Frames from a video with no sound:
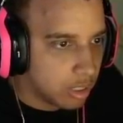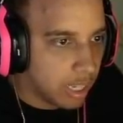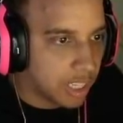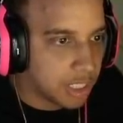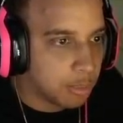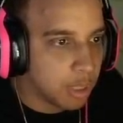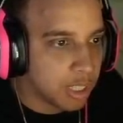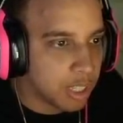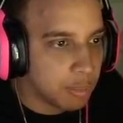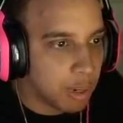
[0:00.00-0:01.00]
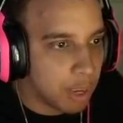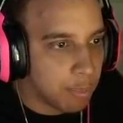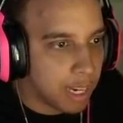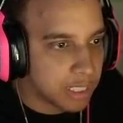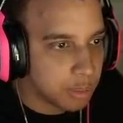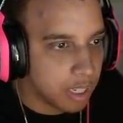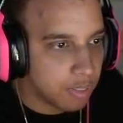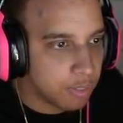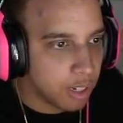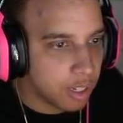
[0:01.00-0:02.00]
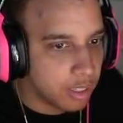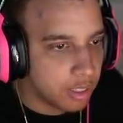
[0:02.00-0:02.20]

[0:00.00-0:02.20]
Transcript: Yeah, she really couldn't buy him back. She would have got fried.